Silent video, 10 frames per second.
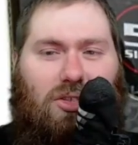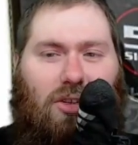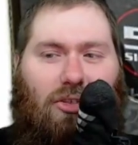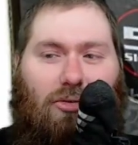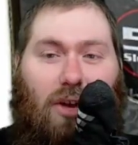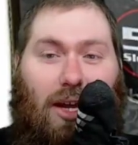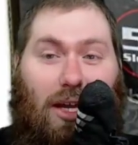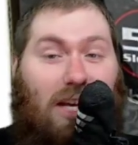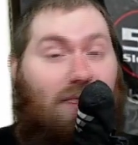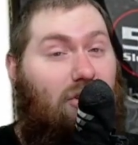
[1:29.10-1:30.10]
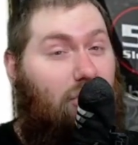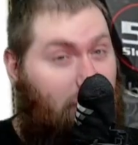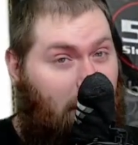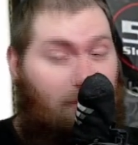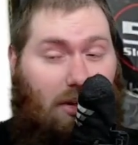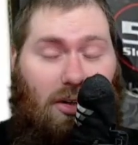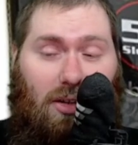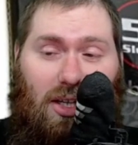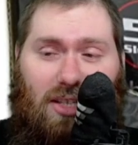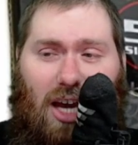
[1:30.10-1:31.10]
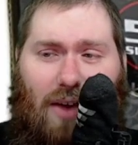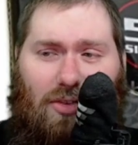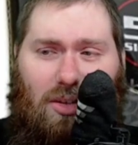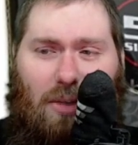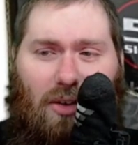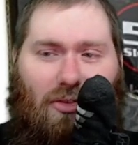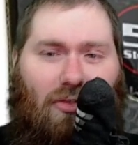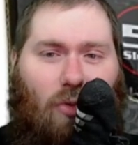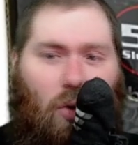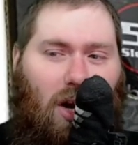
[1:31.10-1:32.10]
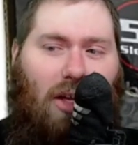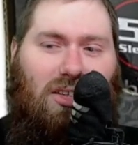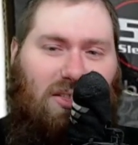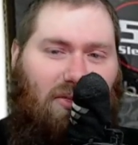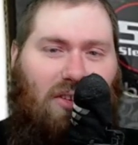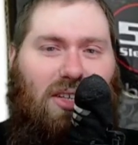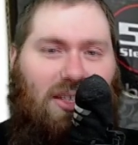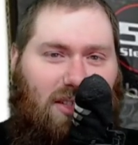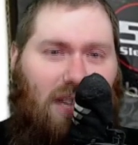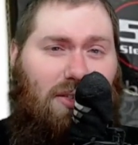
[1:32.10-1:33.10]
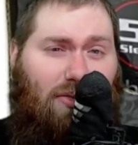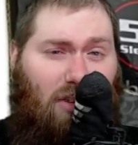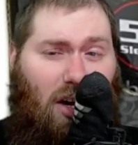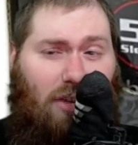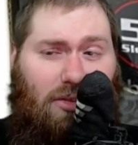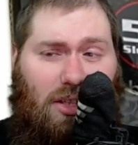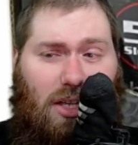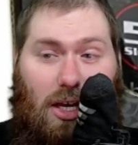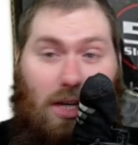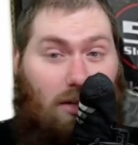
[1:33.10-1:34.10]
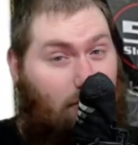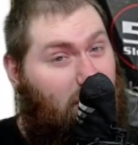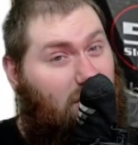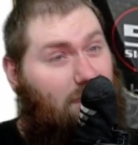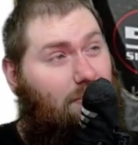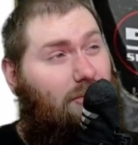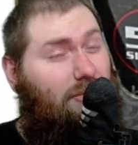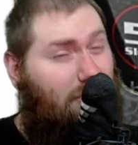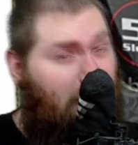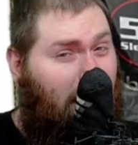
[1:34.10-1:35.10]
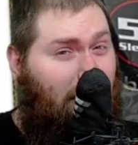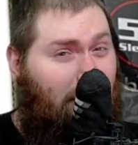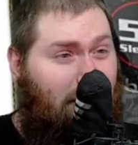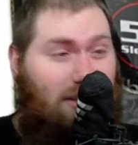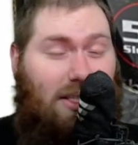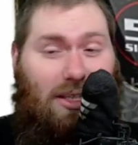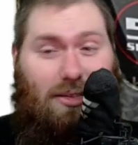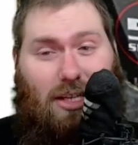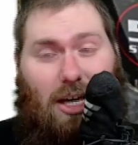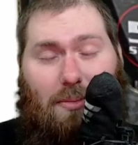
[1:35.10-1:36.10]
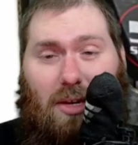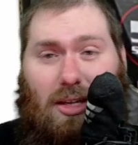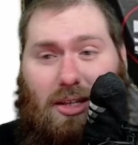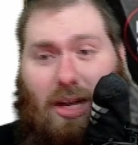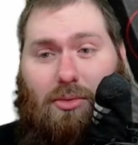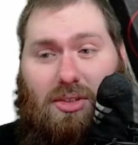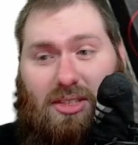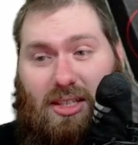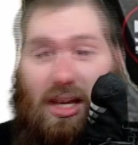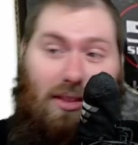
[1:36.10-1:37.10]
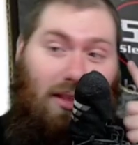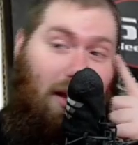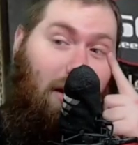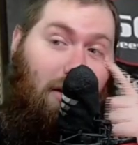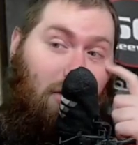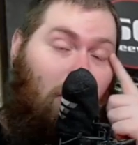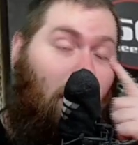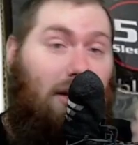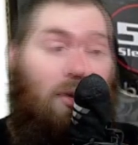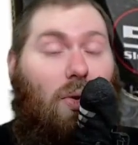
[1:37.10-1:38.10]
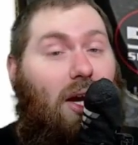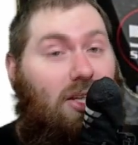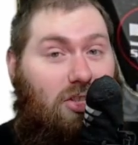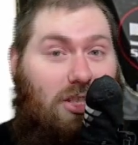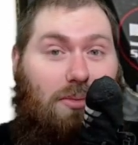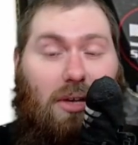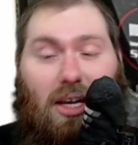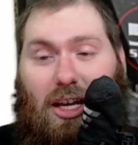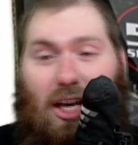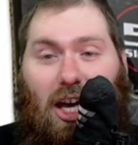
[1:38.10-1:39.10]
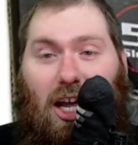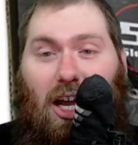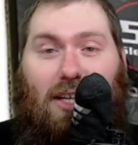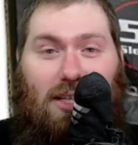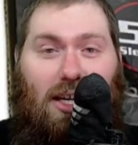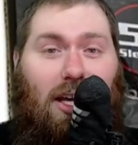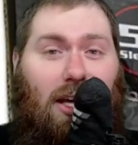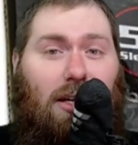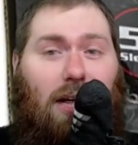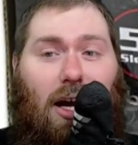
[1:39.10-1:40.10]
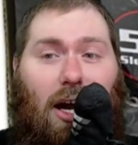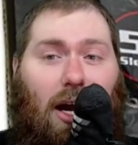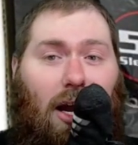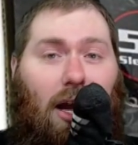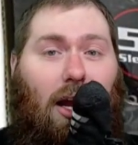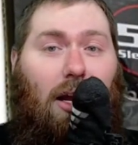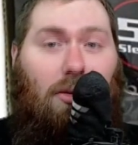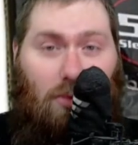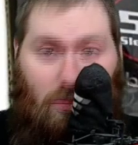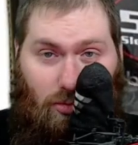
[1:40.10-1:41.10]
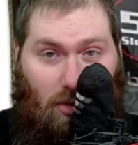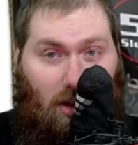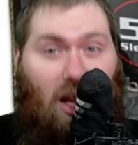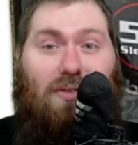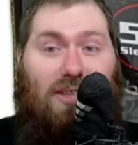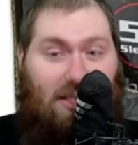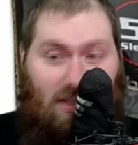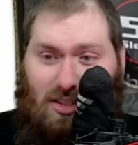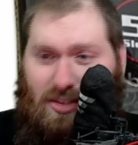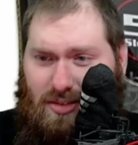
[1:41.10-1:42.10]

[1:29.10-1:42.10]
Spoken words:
is on the right, even cheaper. These average about $4.50 for 100, which is a pretty good deal. I mean, I will say they are quite cheap. And as a kid, I would love these